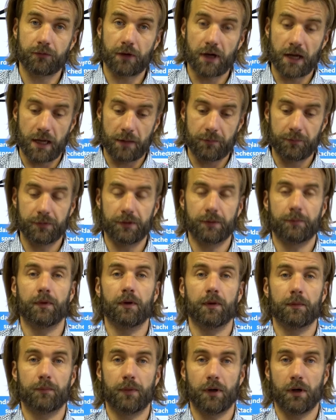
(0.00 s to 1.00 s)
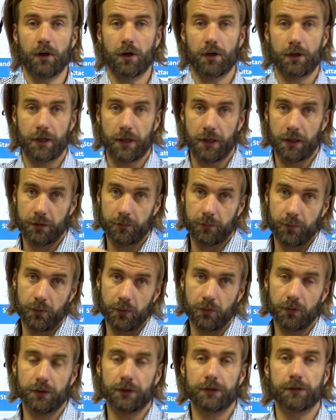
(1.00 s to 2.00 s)
grab the bar and
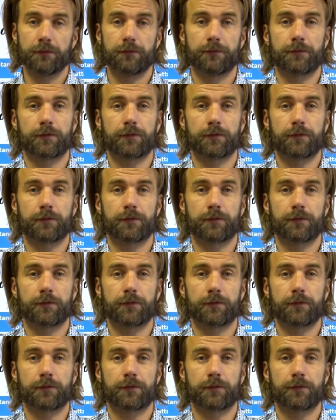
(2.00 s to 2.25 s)
pull in the